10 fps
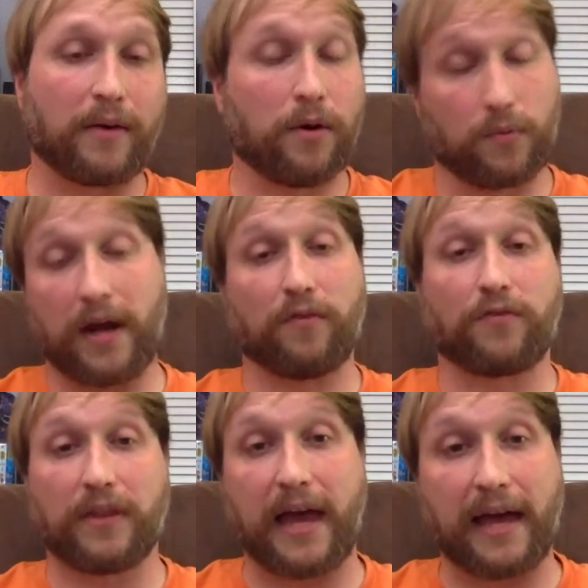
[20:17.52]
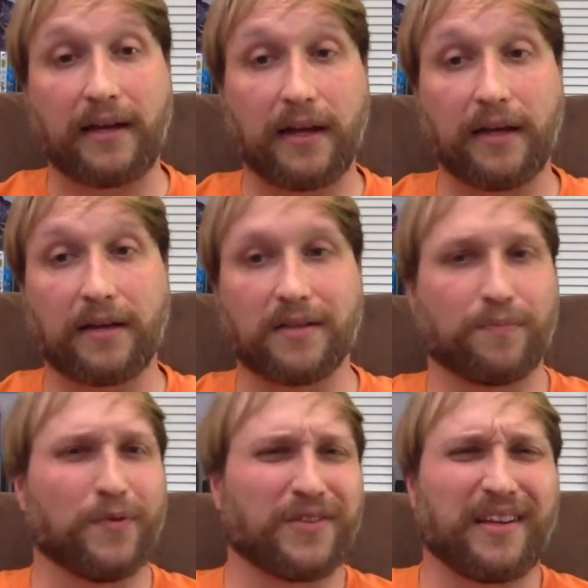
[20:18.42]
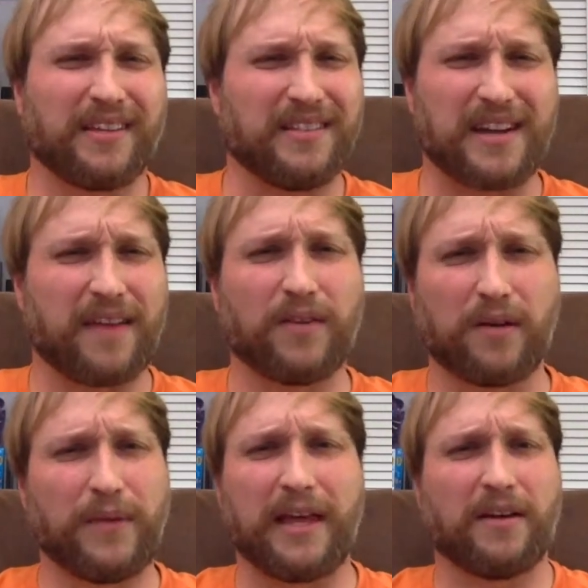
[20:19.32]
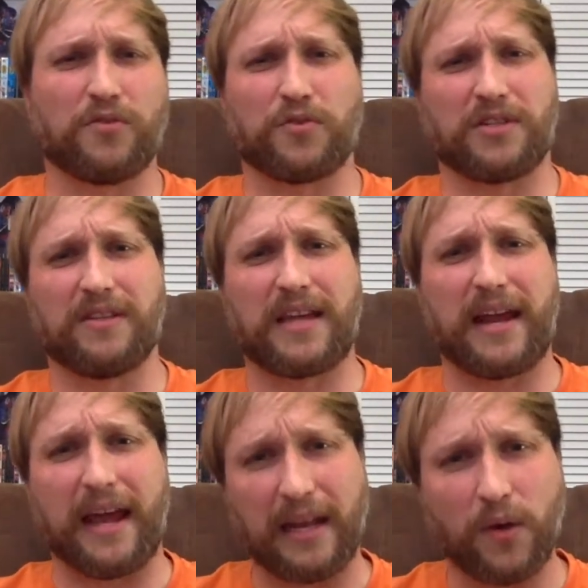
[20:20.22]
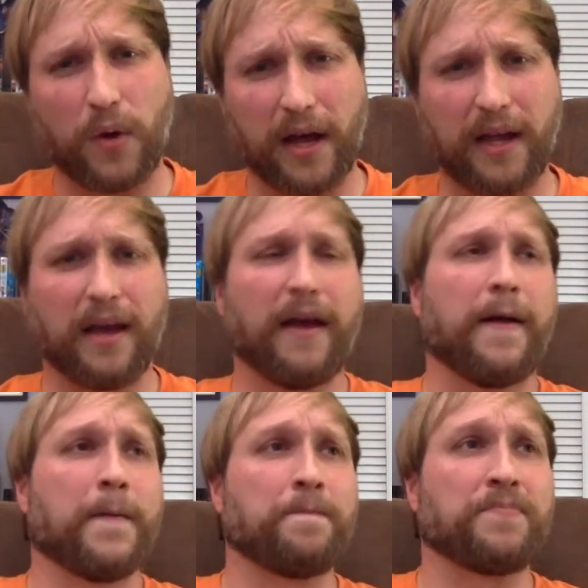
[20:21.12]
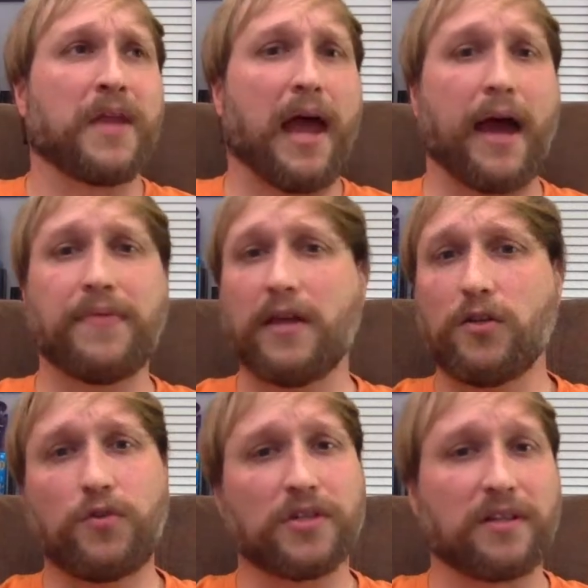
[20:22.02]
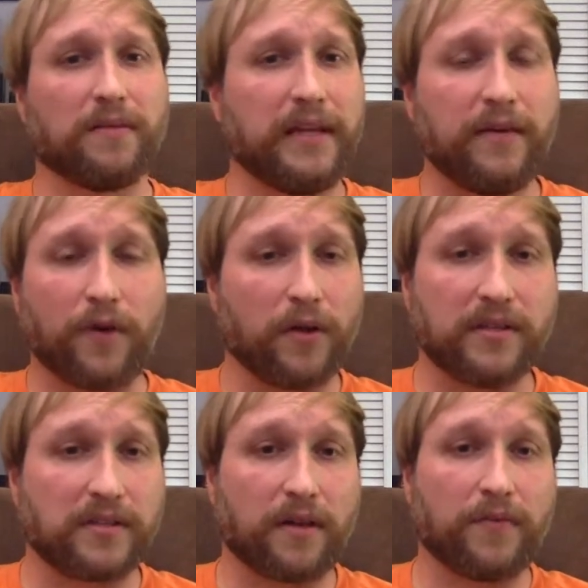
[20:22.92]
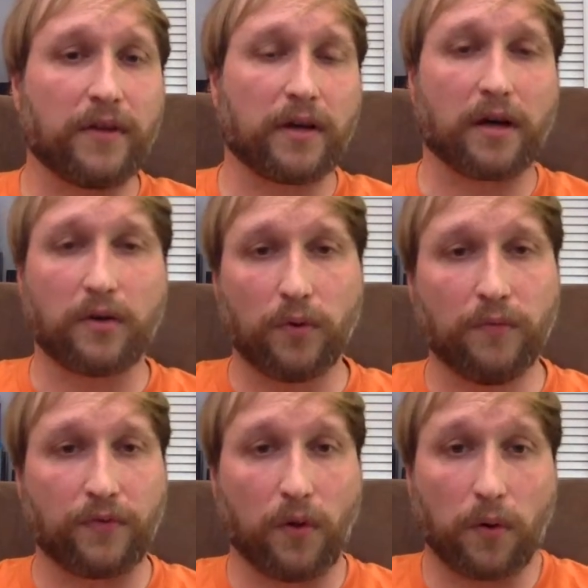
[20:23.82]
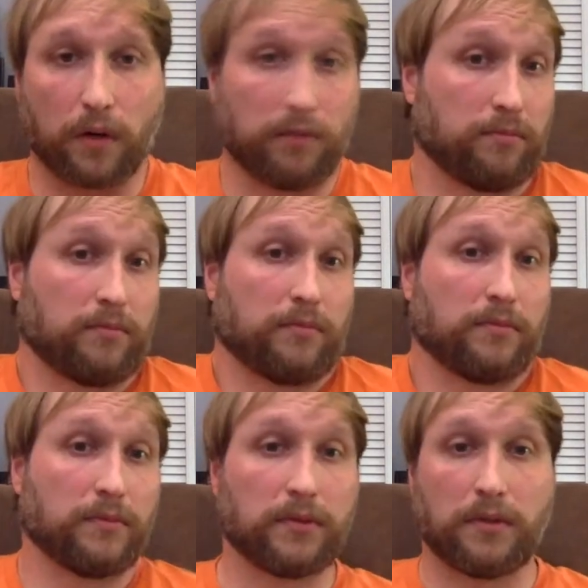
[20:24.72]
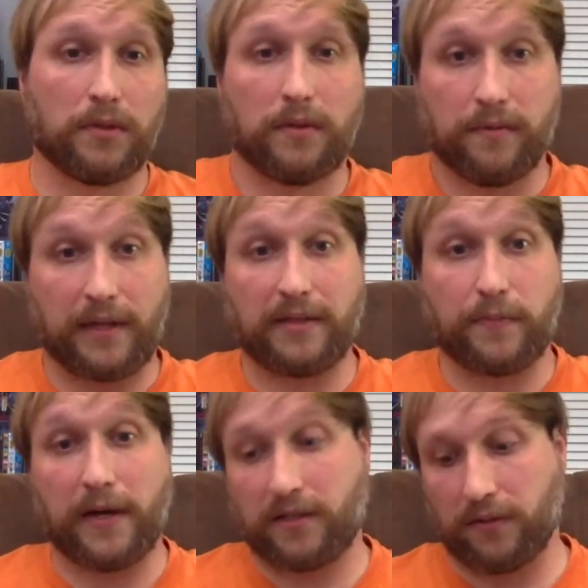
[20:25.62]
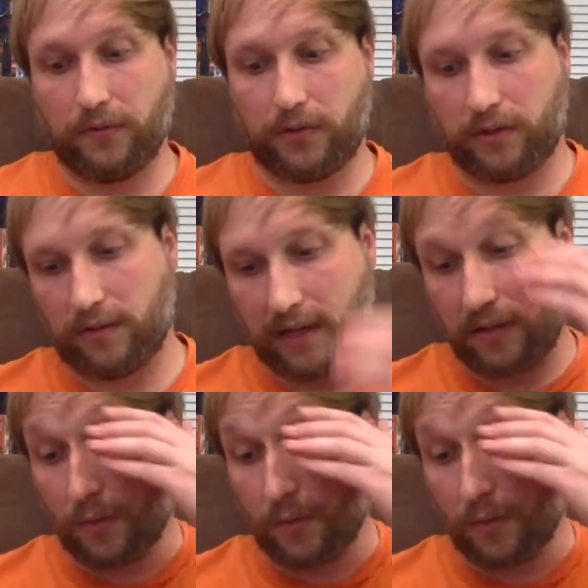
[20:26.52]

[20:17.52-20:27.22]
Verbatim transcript: around for the editing because most likely he's not even going to be that interested in that anyway and then you just leave all his stuff on the cutting room floor that's my solution that's